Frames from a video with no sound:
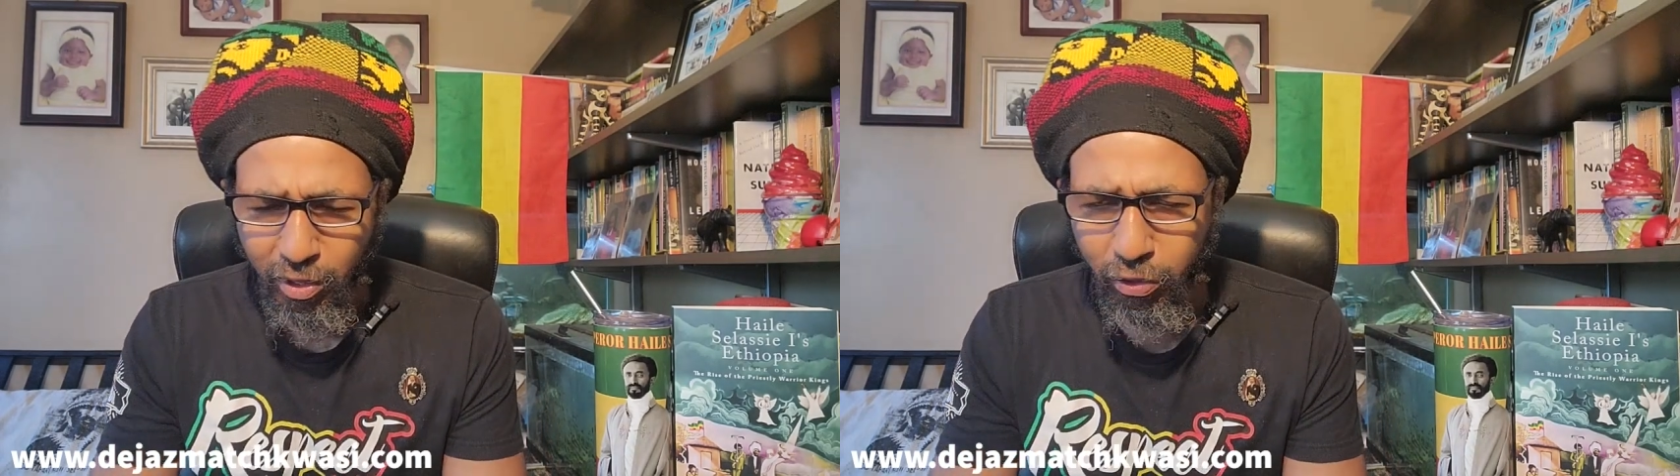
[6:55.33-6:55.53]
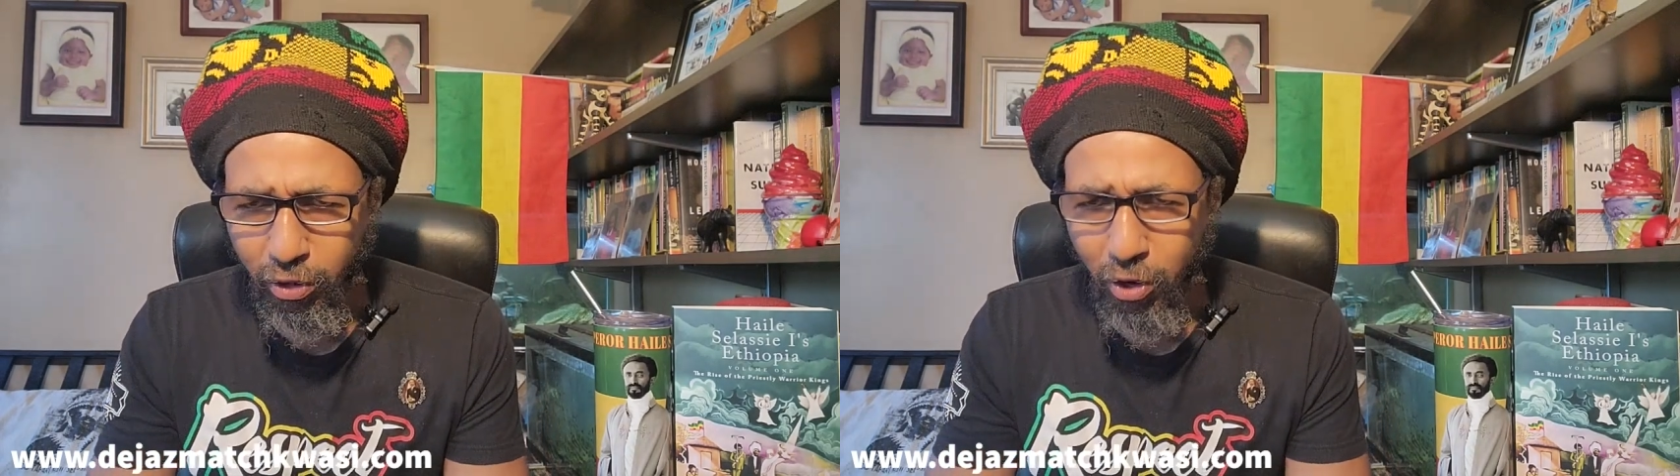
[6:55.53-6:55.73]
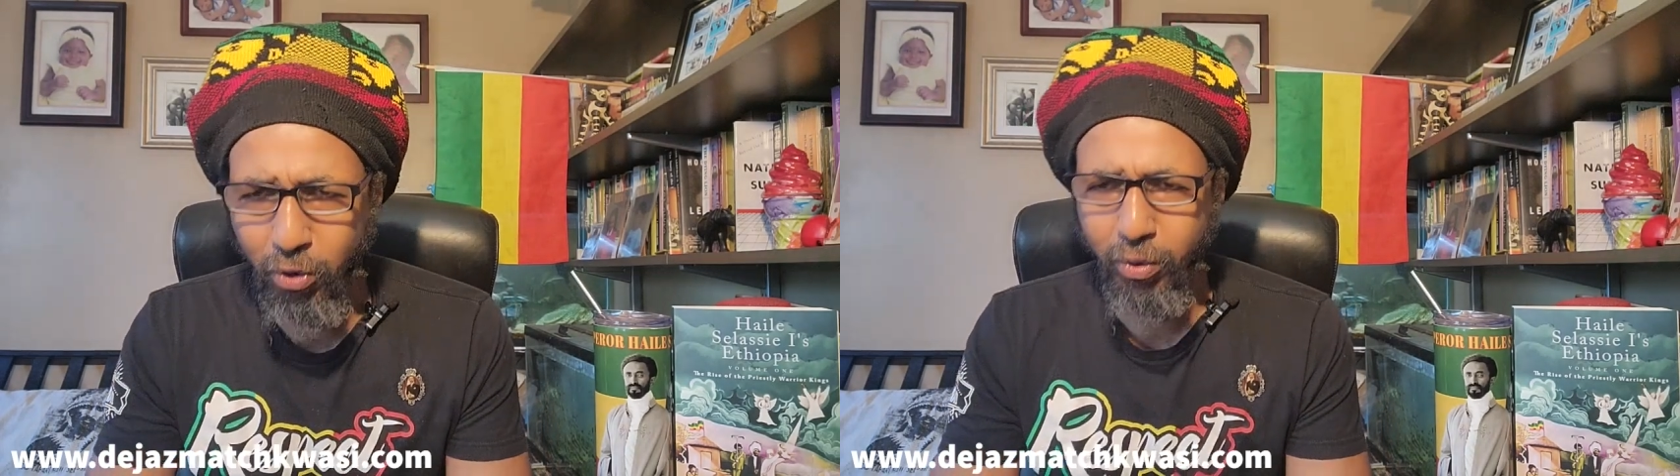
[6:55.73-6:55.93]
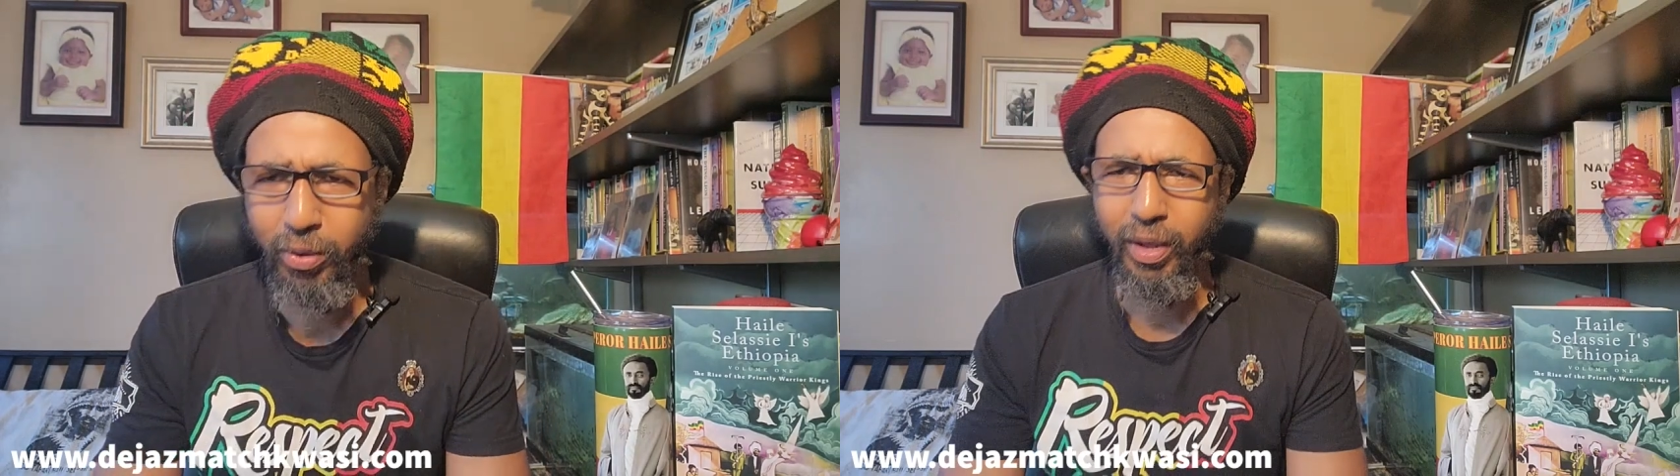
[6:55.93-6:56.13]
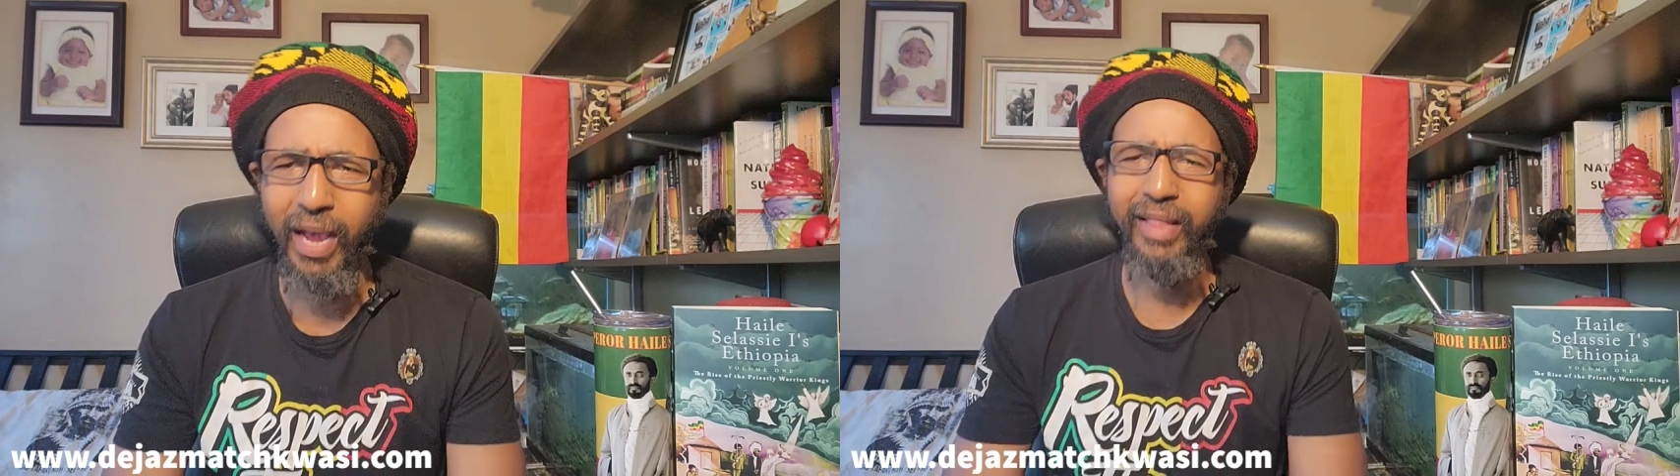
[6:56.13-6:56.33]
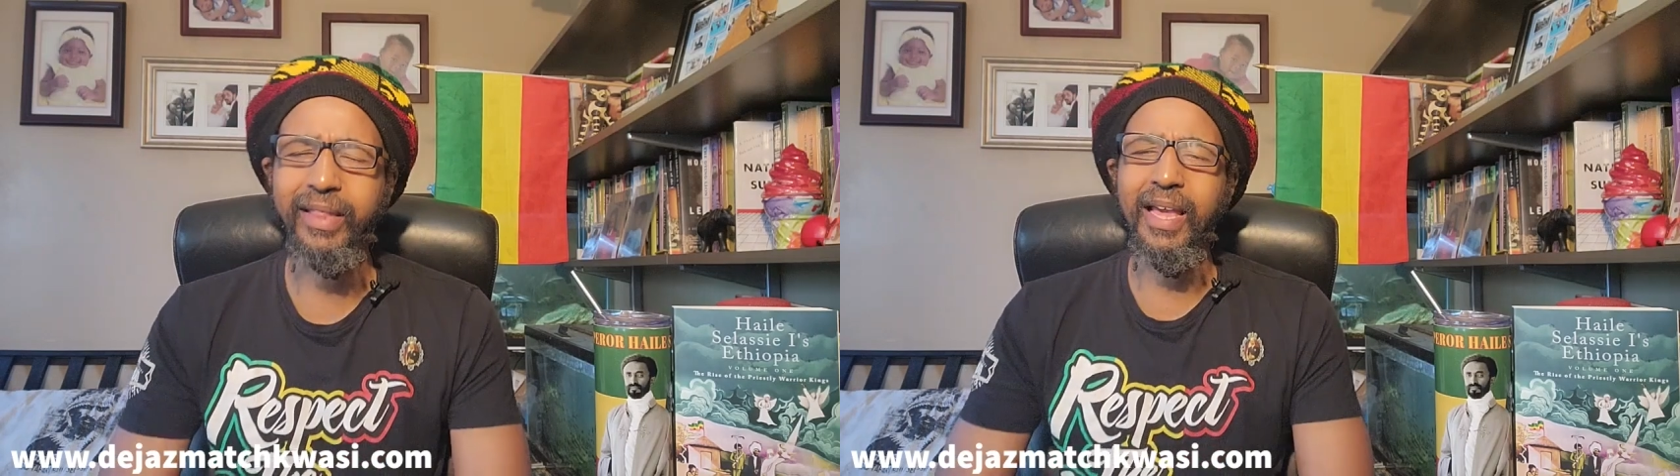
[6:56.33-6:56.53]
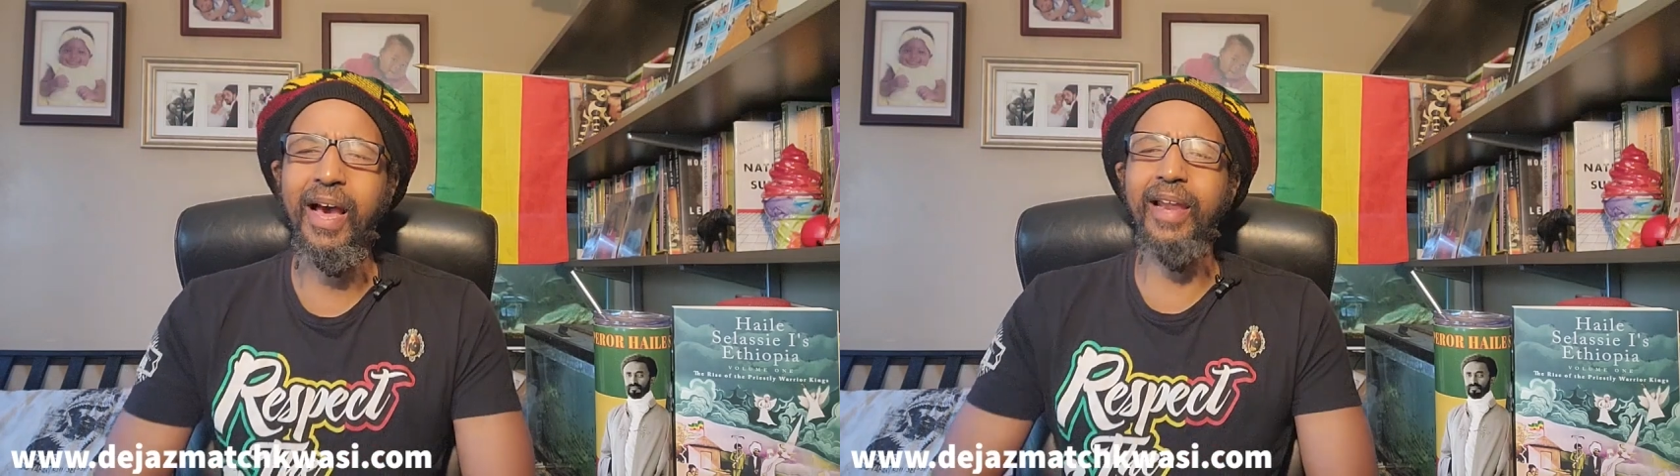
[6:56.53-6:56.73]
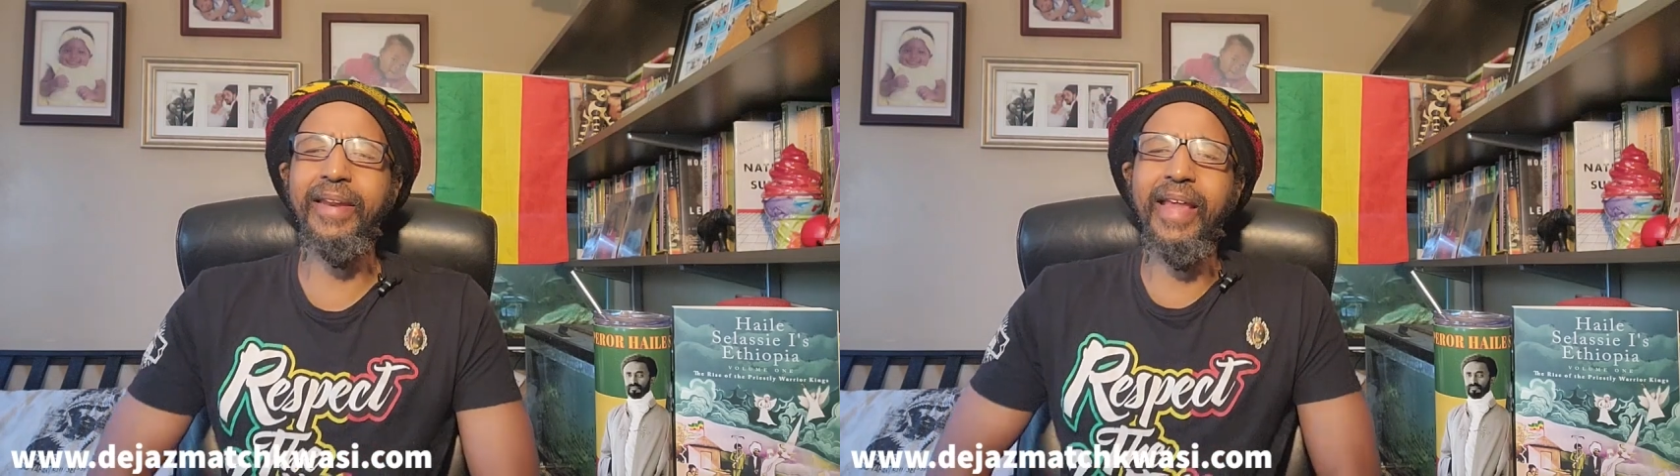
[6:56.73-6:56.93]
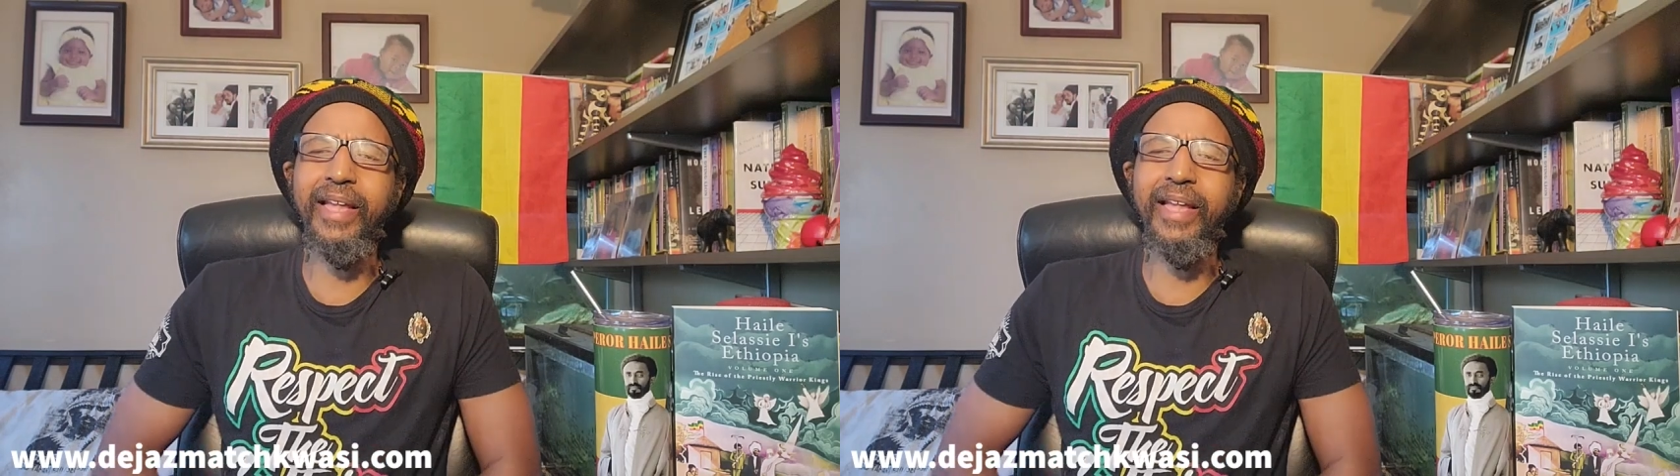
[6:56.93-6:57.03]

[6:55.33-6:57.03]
So I say all of